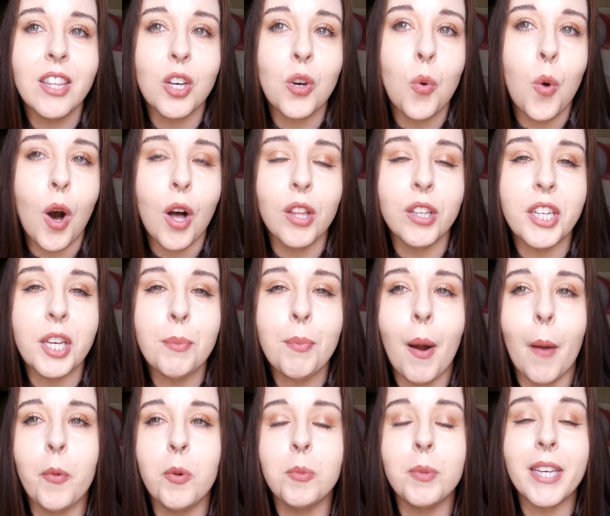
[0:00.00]
the quality
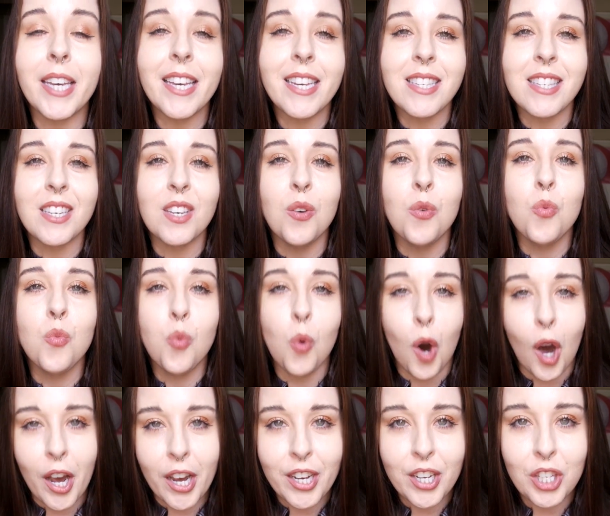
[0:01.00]
probably isn't
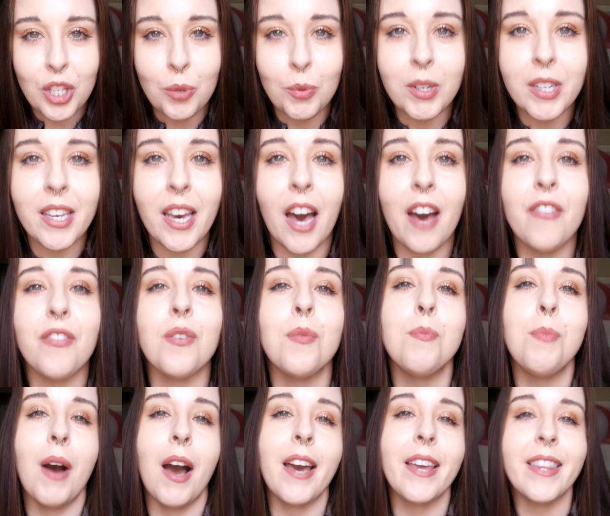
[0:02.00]
what you would get from
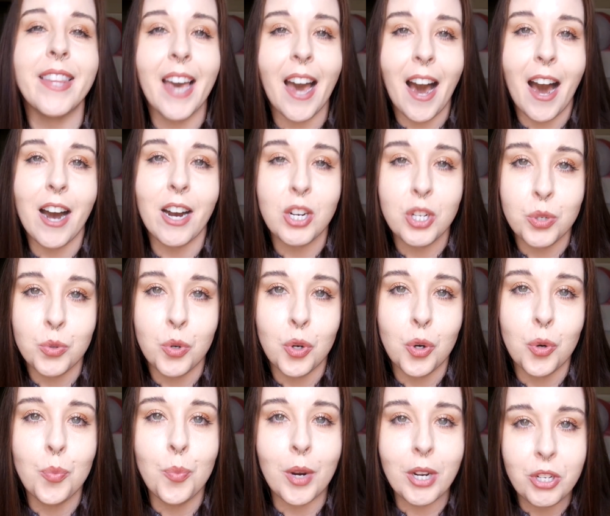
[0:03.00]
buying the
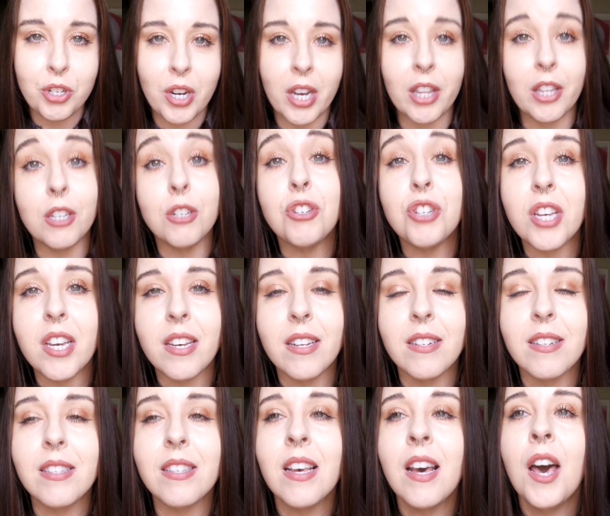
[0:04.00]
actual Margiela
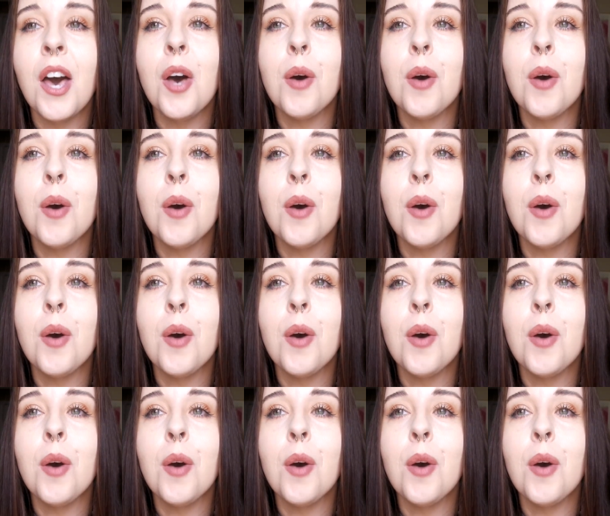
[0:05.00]
jeans,